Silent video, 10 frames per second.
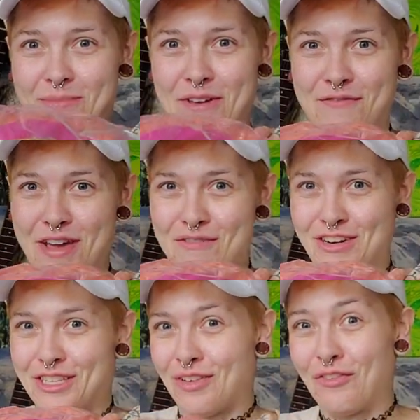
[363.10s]
of my
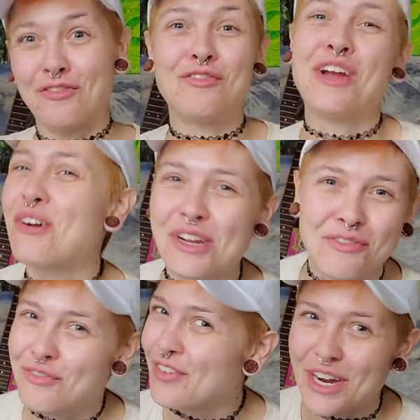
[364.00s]
favorites
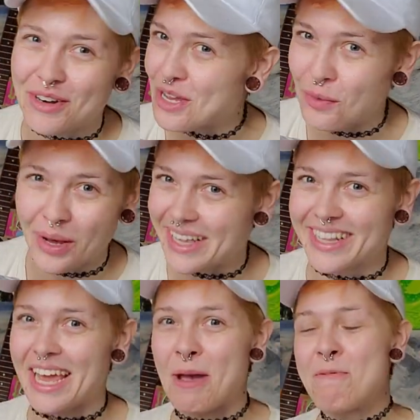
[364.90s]
very, very
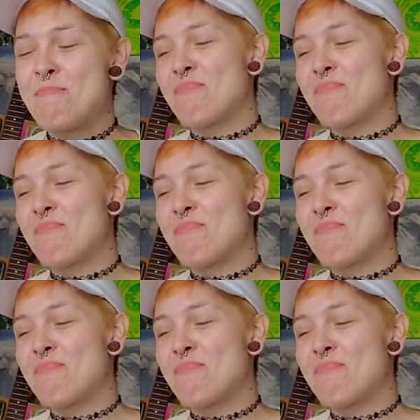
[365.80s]
quickly.